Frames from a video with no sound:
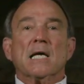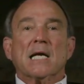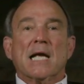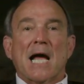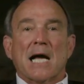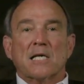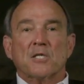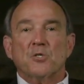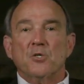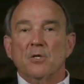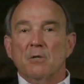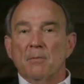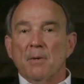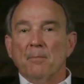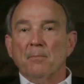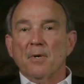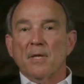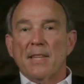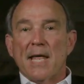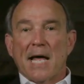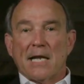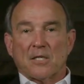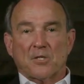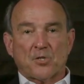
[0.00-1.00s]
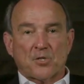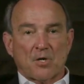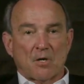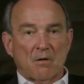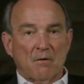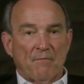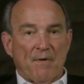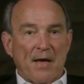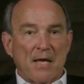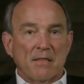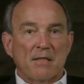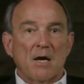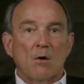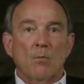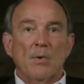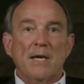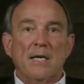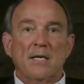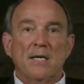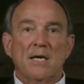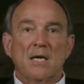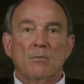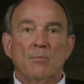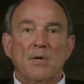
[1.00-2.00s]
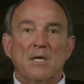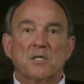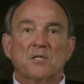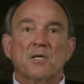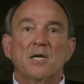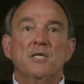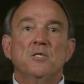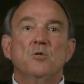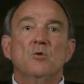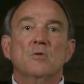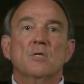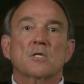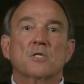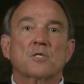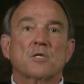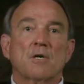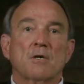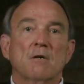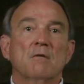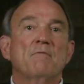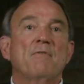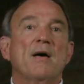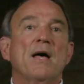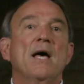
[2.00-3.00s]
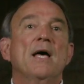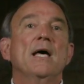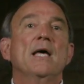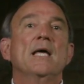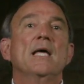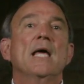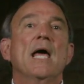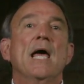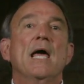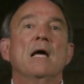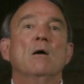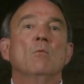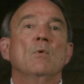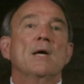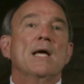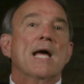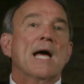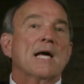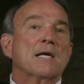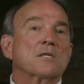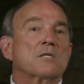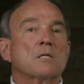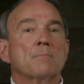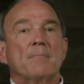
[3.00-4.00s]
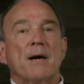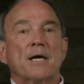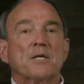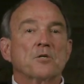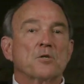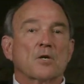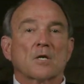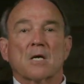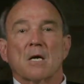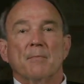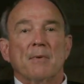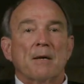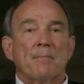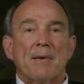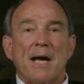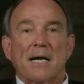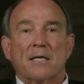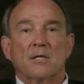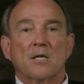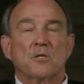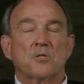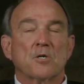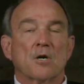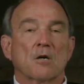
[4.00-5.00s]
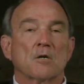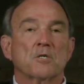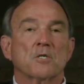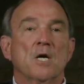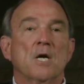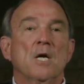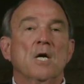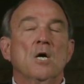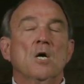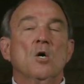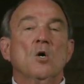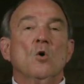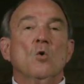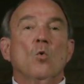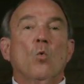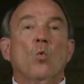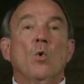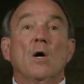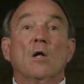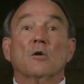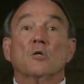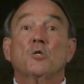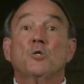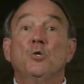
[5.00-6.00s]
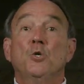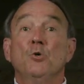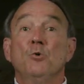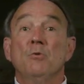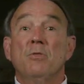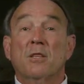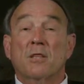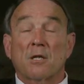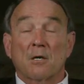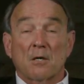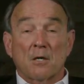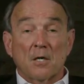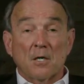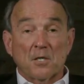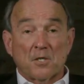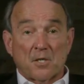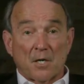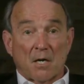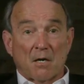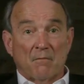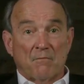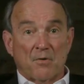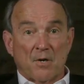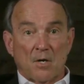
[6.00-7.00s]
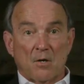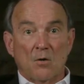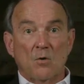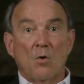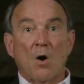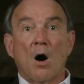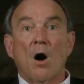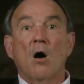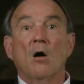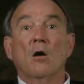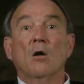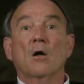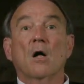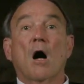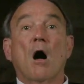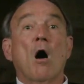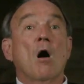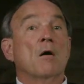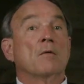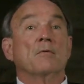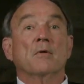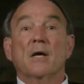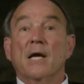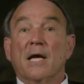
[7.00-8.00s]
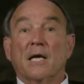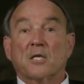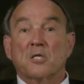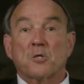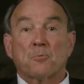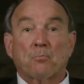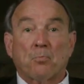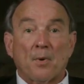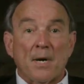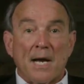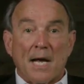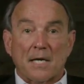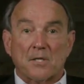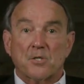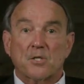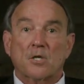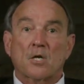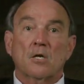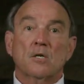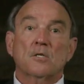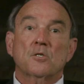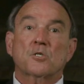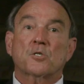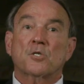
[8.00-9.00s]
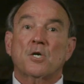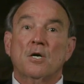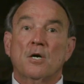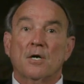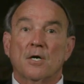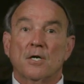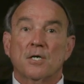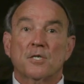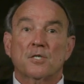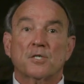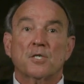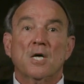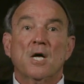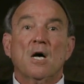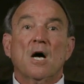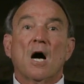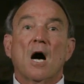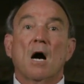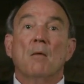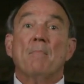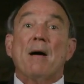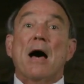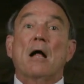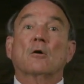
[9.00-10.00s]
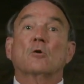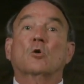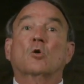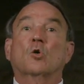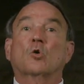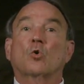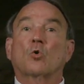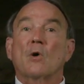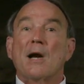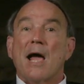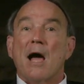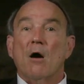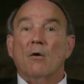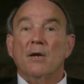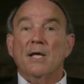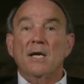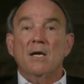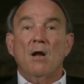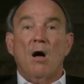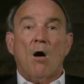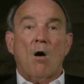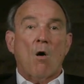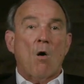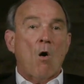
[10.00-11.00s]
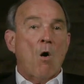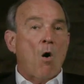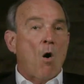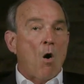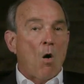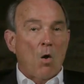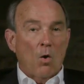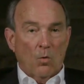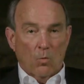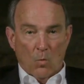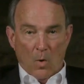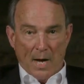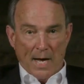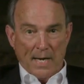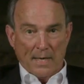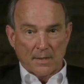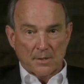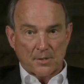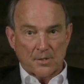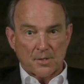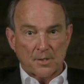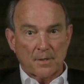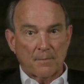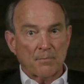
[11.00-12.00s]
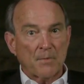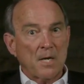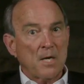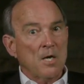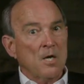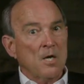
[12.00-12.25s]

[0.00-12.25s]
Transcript: Guys, you remember that survey that we did? We sent you the survey and we asked about your coming back to church. Well, two thirds of you all express concerns about crowded hallways.